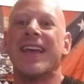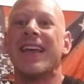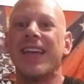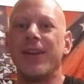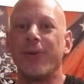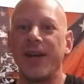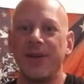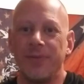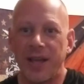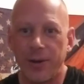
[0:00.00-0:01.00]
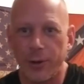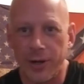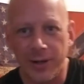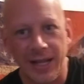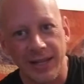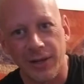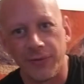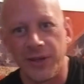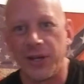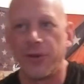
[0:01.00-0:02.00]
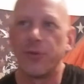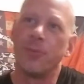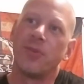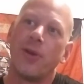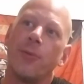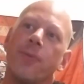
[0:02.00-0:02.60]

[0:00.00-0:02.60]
Anyway, y'all know I don't like long videos, so.